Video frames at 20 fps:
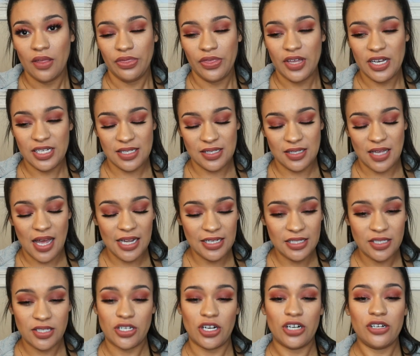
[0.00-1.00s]
this
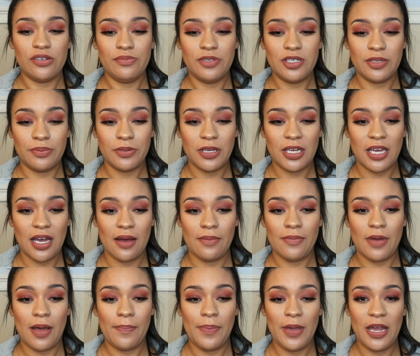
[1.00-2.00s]
line started to
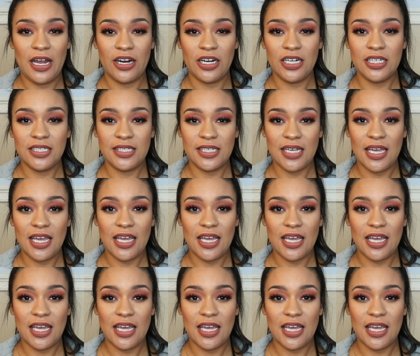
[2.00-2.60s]
become apparent,